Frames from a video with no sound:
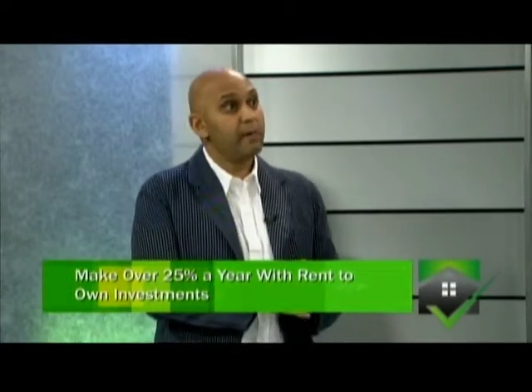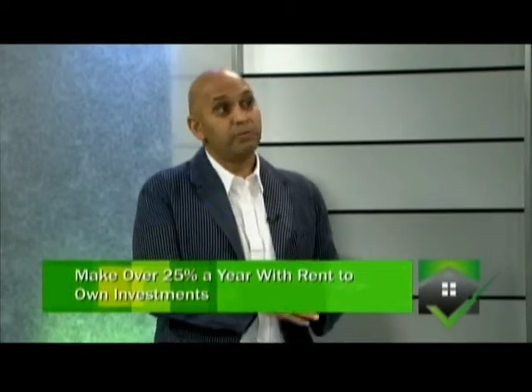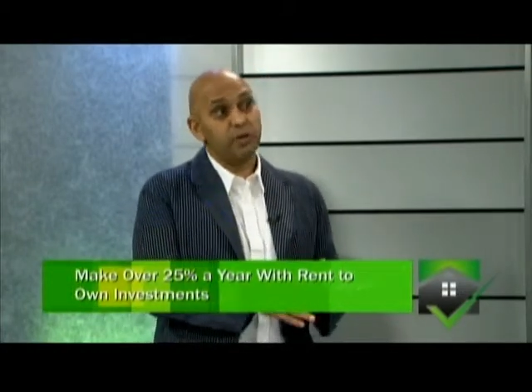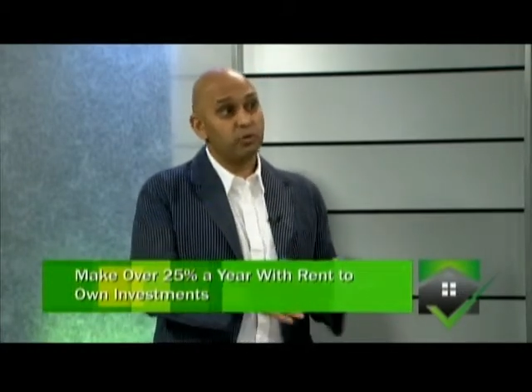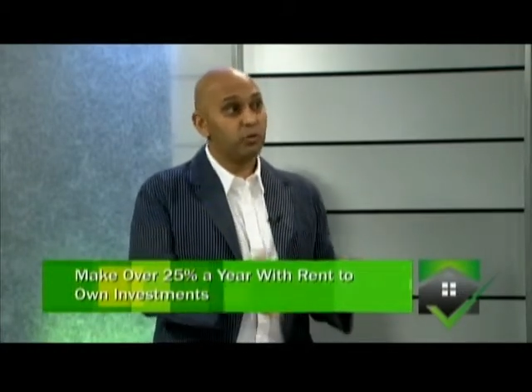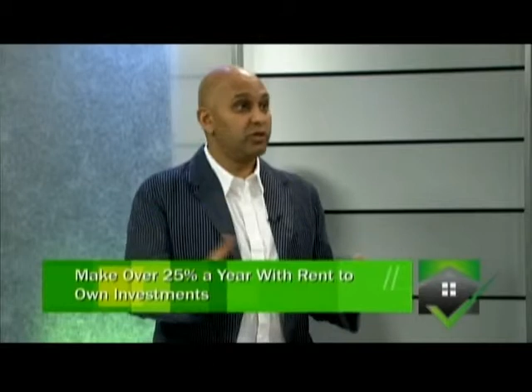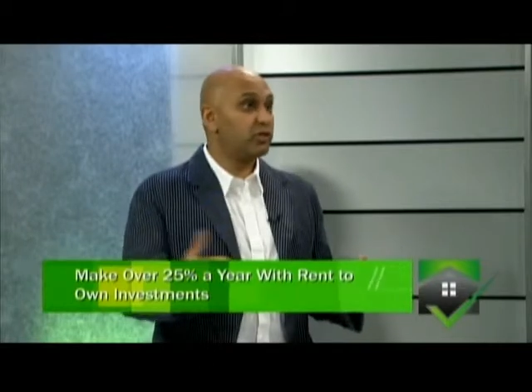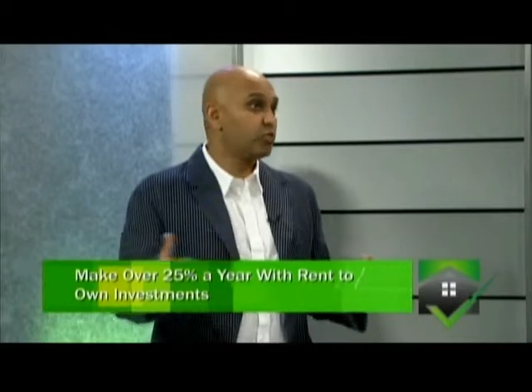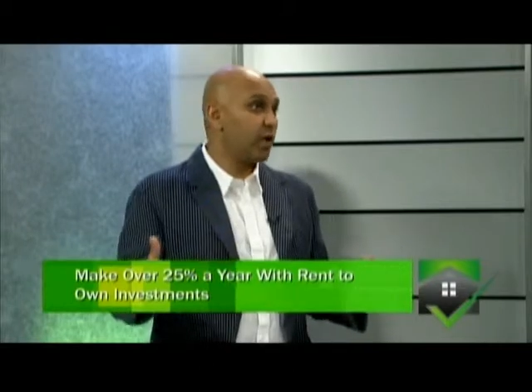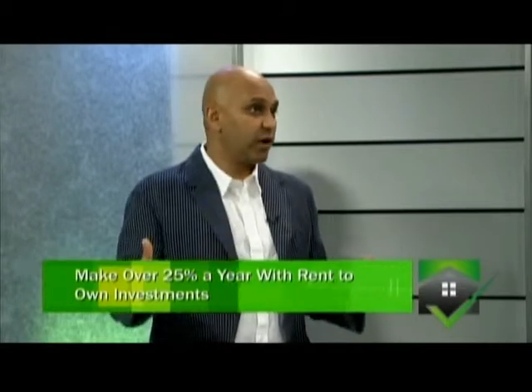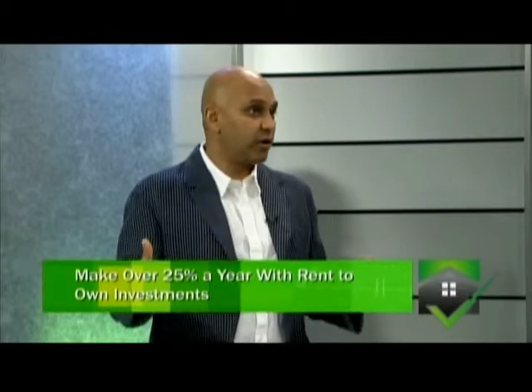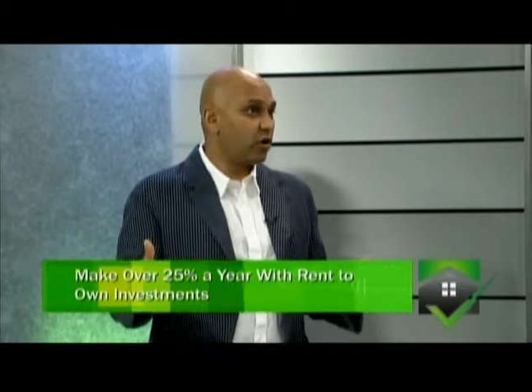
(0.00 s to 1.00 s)
is we just
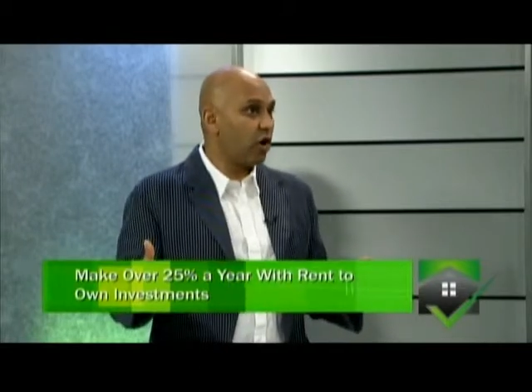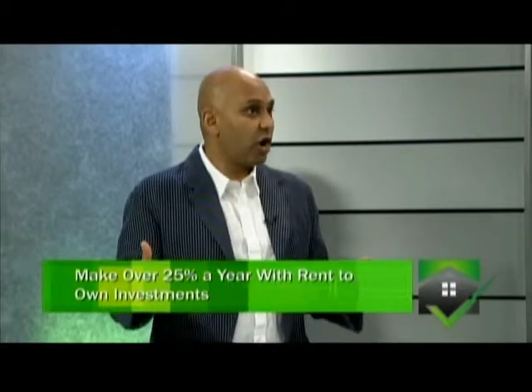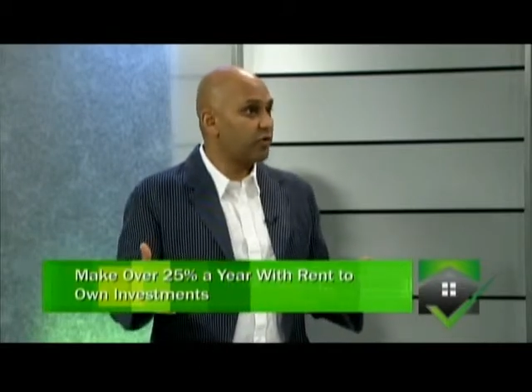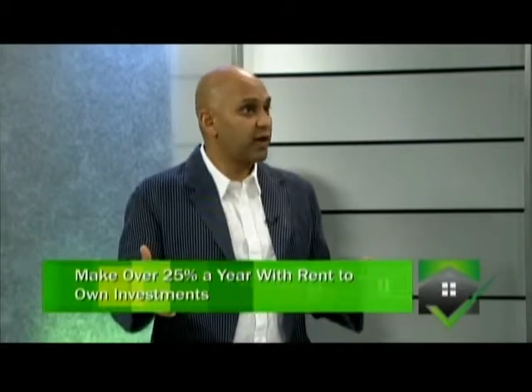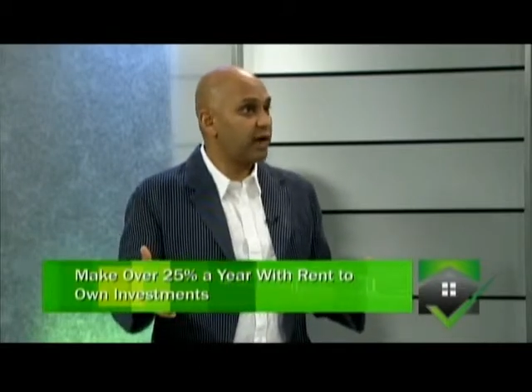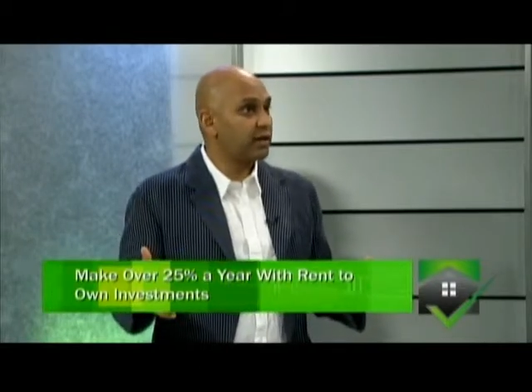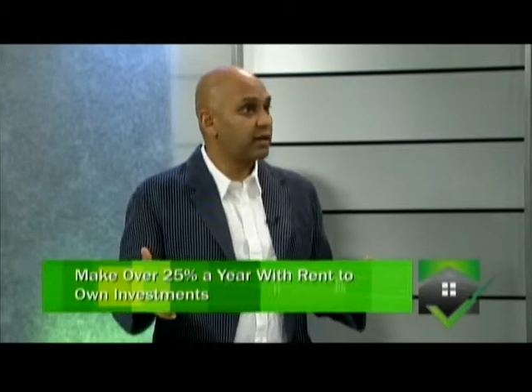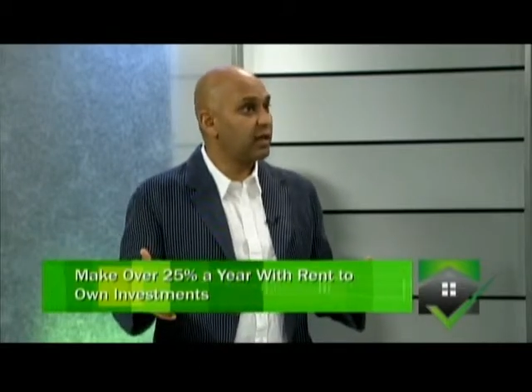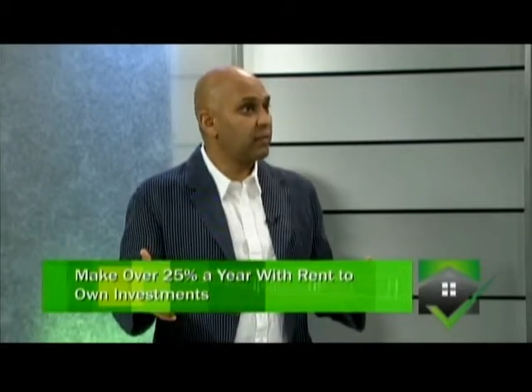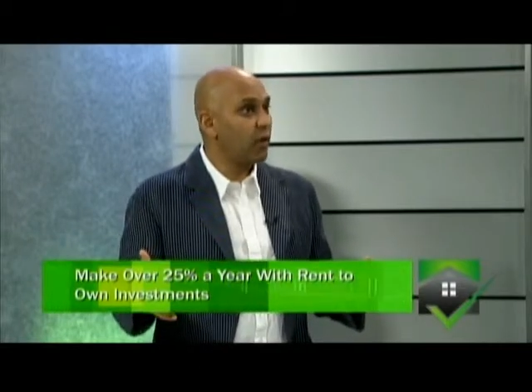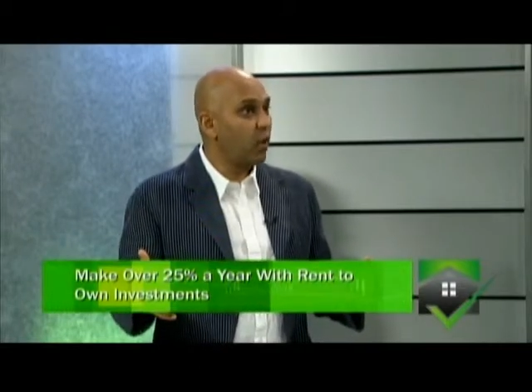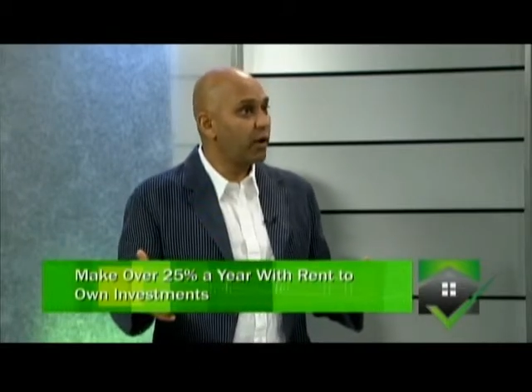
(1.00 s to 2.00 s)
write a new contract and
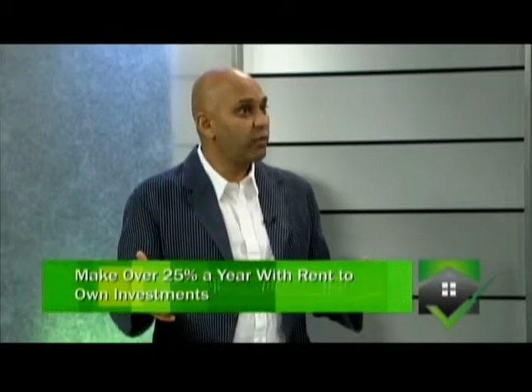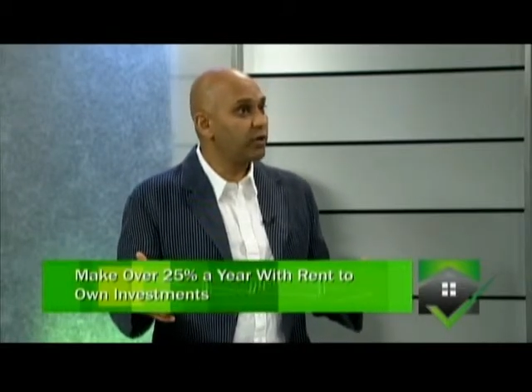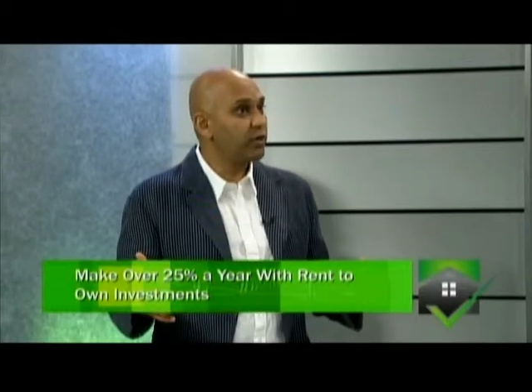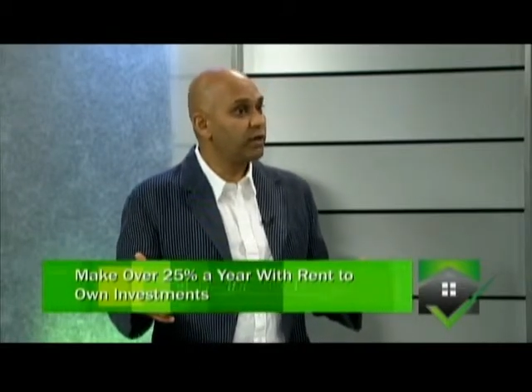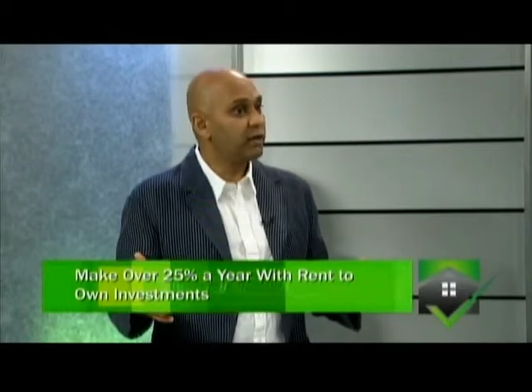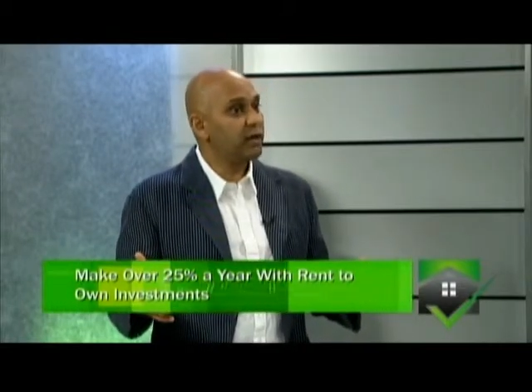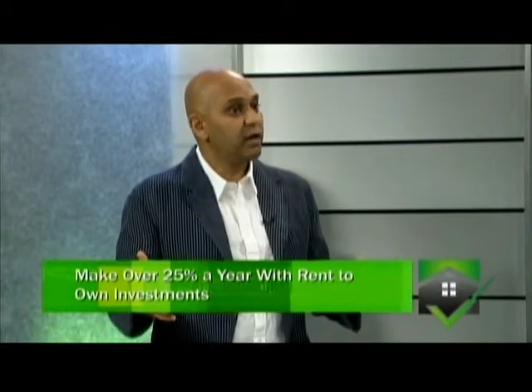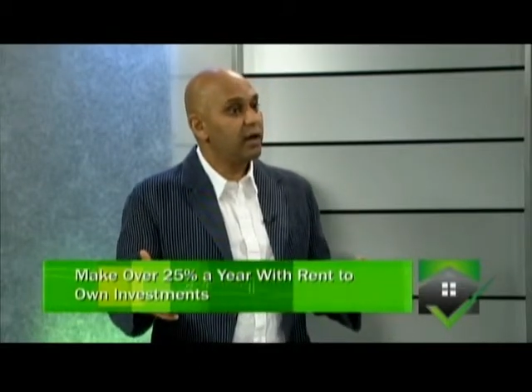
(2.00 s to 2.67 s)
keep going with it.